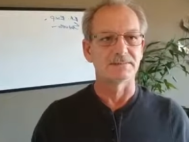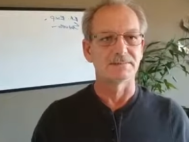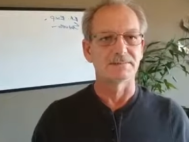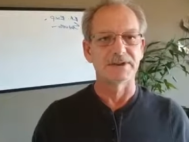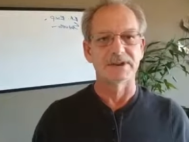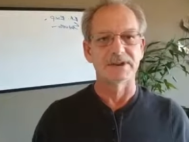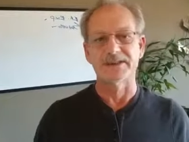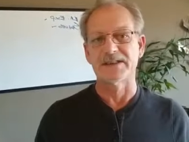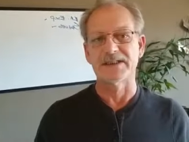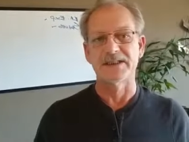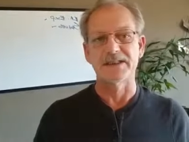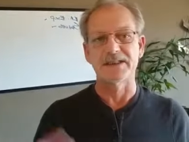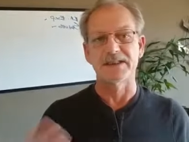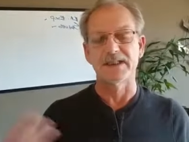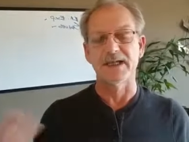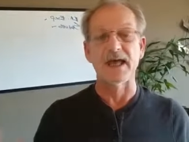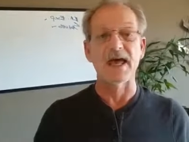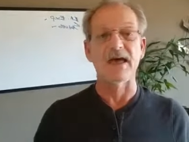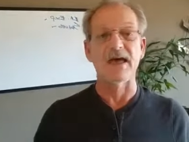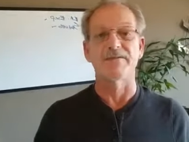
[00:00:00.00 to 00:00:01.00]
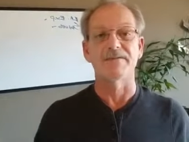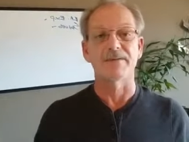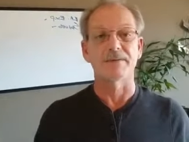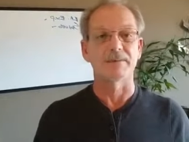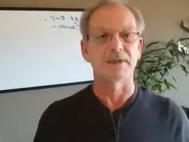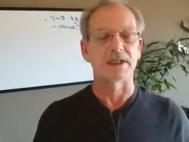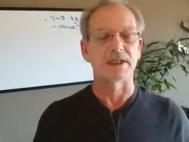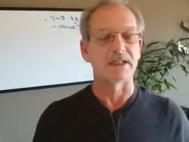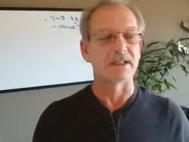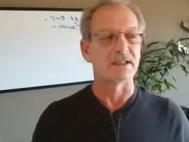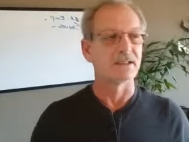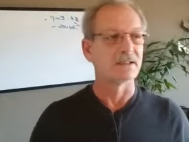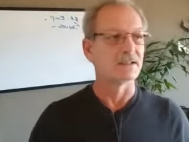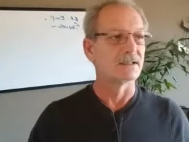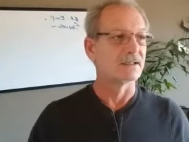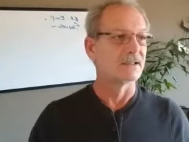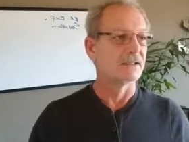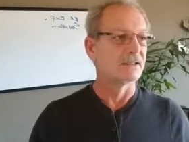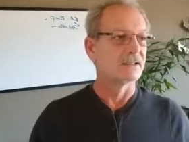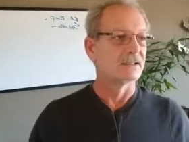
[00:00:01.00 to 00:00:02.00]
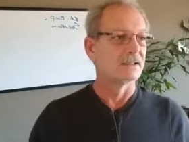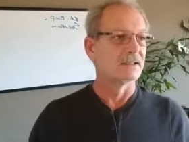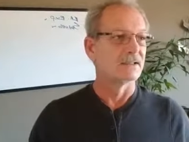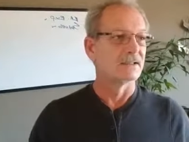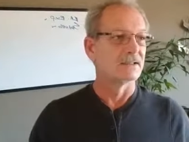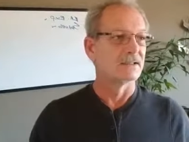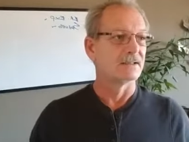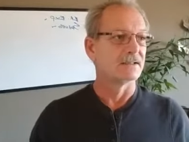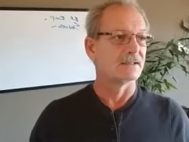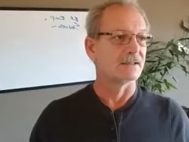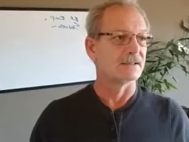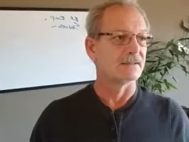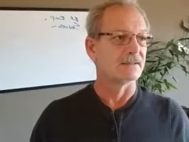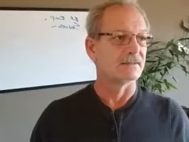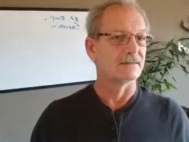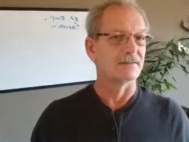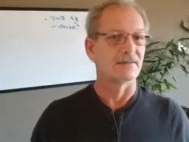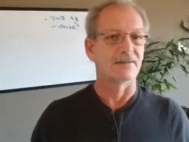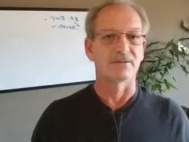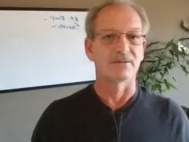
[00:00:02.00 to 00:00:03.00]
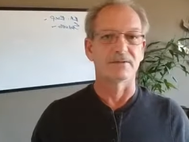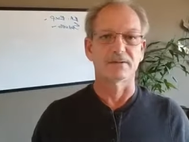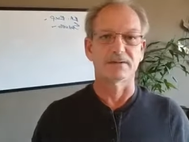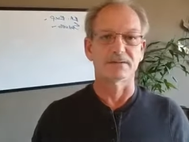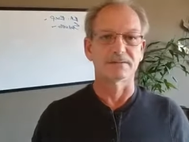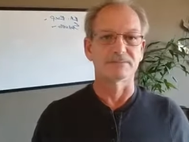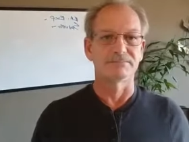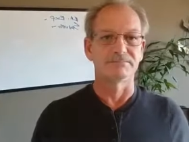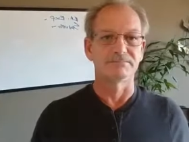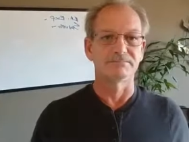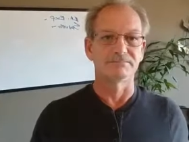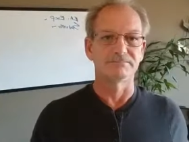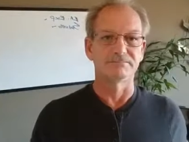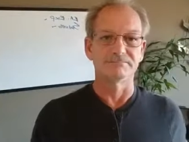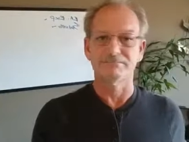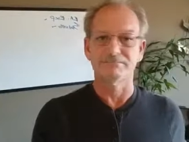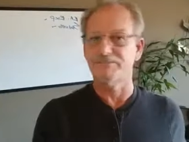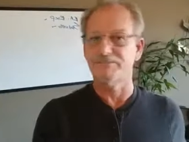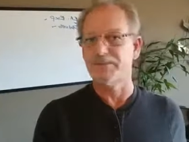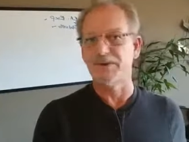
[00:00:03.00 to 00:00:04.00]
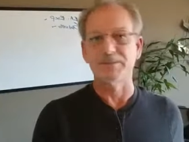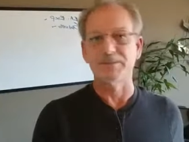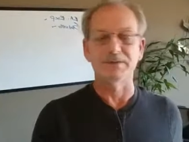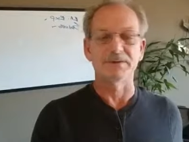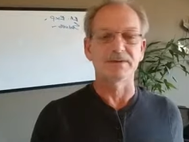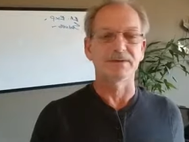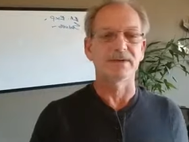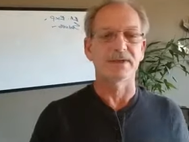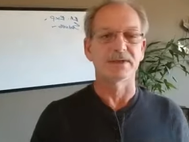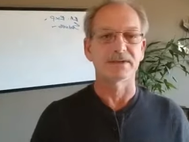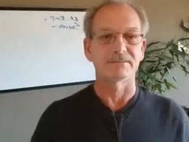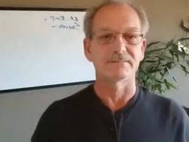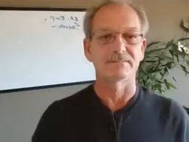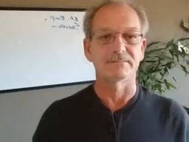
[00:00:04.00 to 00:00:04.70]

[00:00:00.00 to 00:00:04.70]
because you didn't have the money? Or people that